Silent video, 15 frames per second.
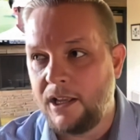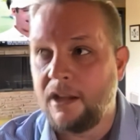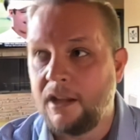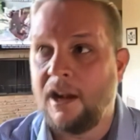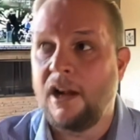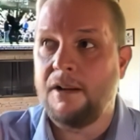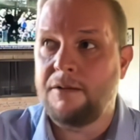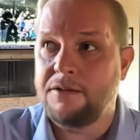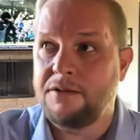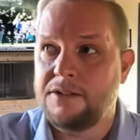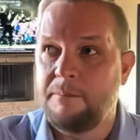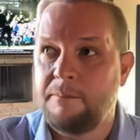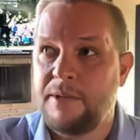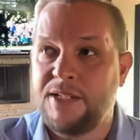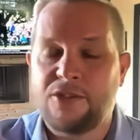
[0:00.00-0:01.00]
not
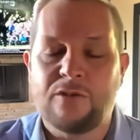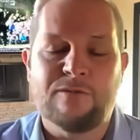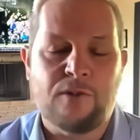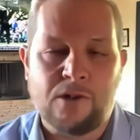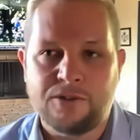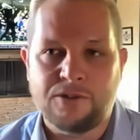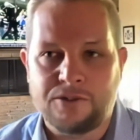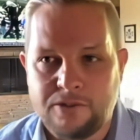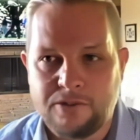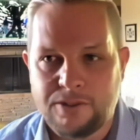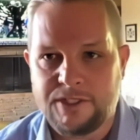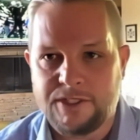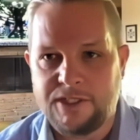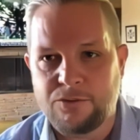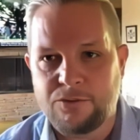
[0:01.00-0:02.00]
be so volatile
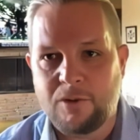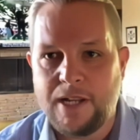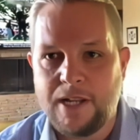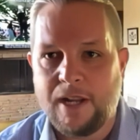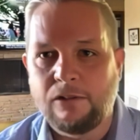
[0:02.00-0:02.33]
as it is right